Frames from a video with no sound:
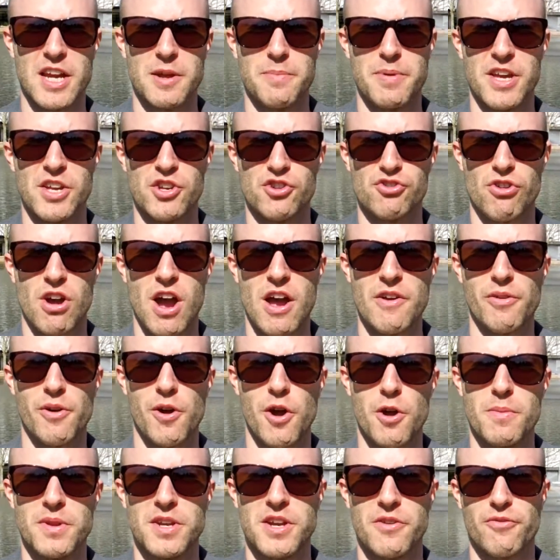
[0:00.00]
a bit, drive
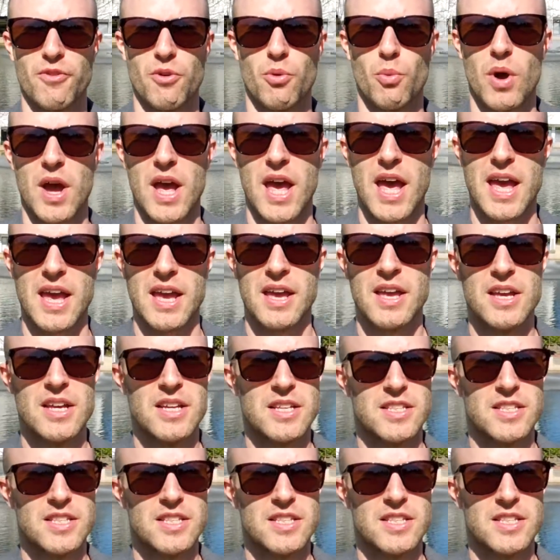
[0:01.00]
home a different way,